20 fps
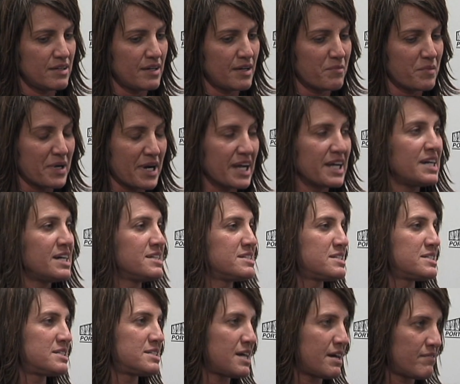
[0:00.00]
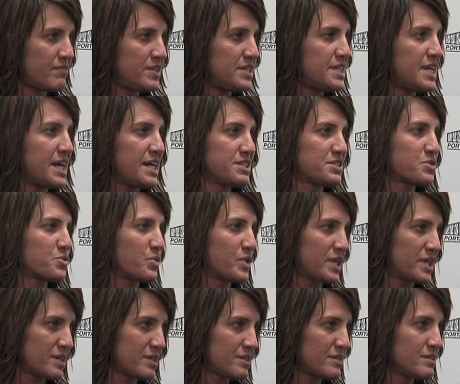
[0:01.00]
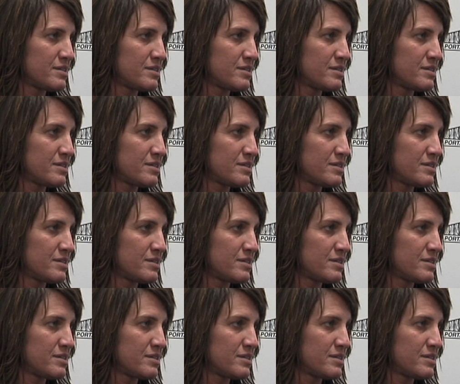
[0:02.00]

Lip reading: I hit 7 days a week.